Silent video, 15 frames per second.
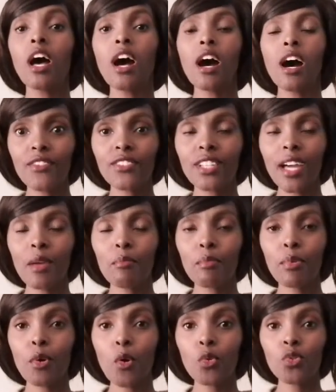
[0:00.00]
After I
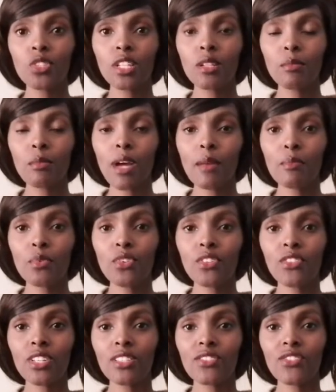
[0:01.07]
posted my
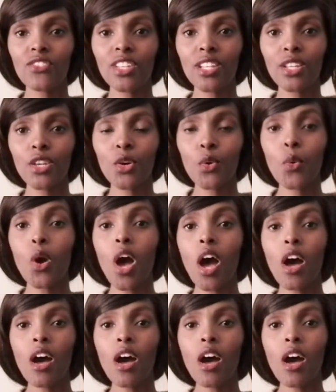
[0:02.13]
previous video,